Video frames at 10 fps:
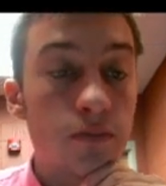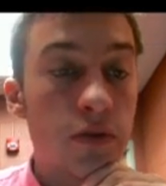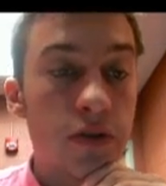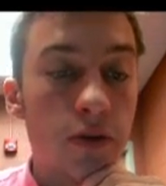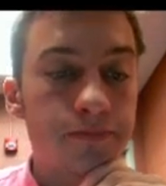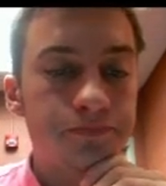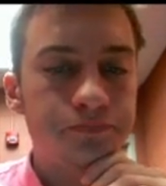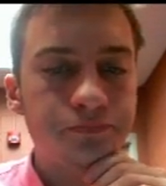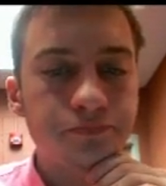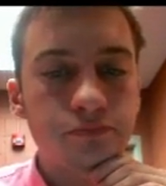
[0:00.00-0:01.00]
So
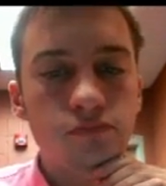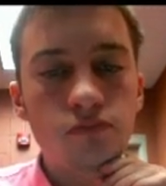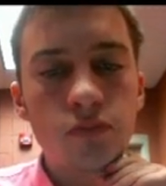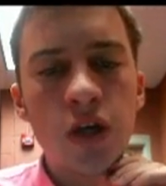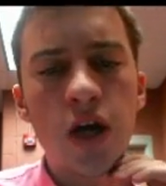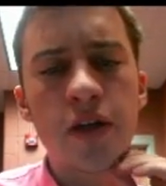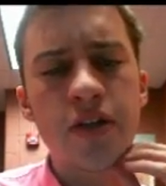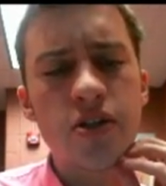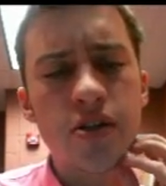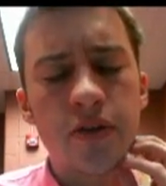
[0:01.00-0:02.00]

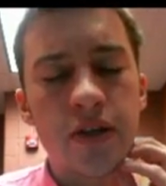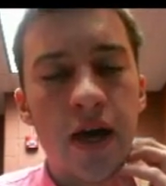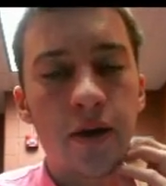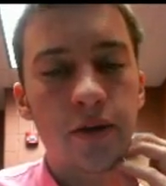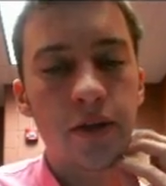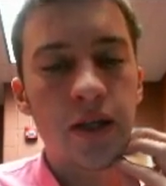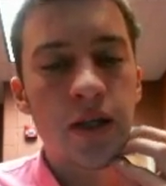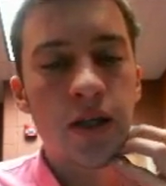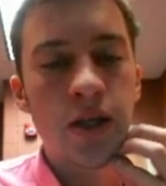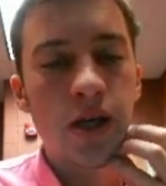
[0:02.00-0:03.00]
additionally, on the hourly,
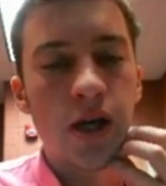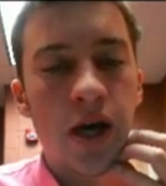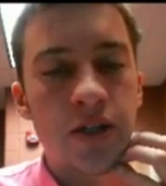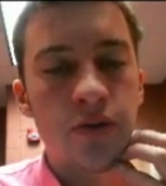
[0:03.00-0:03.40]
I do